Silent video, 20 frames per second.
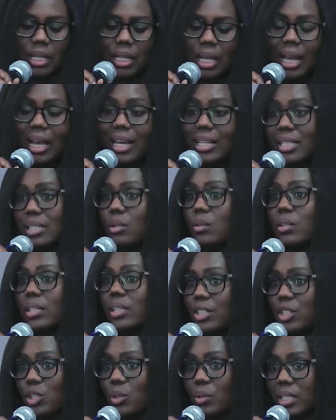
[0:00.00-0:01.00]

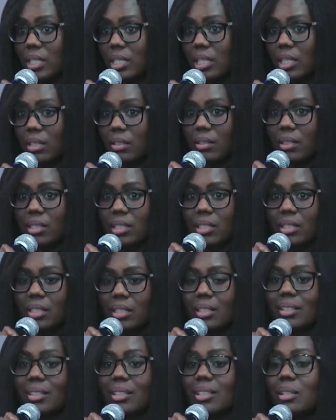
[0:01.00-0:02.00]
Articulate your skills.
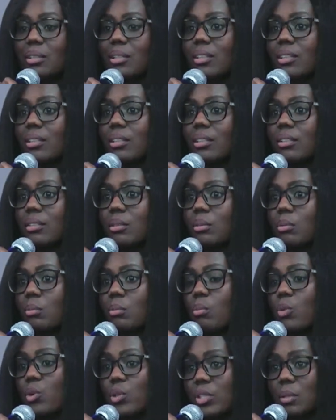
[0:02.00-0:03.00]
The
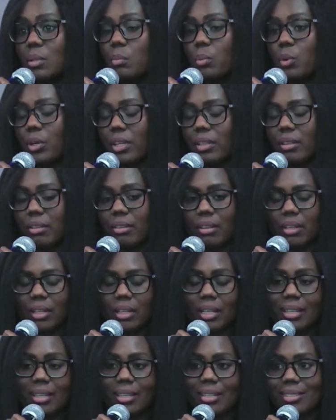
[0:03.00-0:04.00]
most important thing
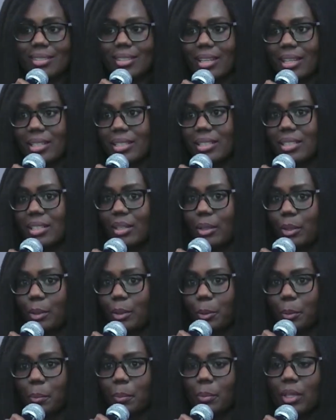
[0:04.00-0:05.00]
is that
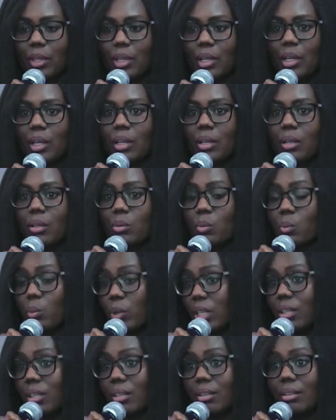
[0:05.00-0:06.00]

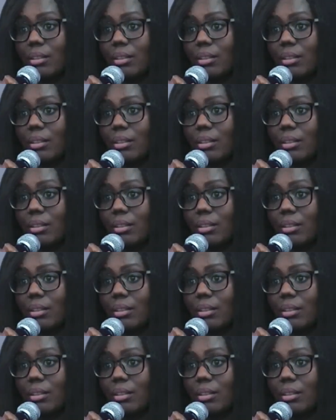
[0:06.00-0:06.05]
we,